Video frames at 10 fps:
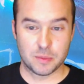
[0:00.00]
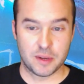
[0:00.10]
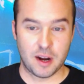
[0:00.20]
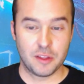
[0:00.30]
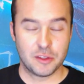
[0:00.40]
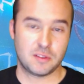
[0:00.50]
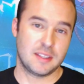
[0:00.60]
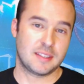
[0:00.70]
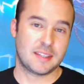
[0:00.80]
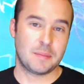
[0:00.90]
but also at
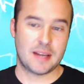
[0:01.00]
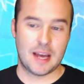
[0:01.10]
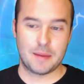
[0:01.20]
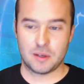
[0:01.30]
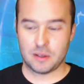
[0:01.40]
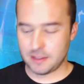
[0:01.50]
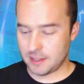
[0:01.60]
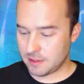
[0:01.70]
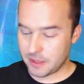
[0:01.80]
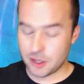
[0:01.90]
the same time, you know, let's say
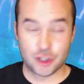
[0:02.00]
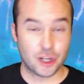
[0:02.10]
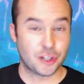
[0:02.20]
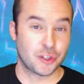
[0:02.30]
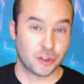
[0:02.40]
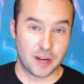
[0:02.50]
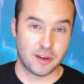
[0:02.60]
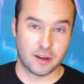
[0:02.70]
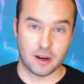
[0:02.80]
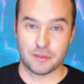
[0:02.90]
somebody shuts your
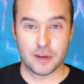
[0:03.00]
graveyard off,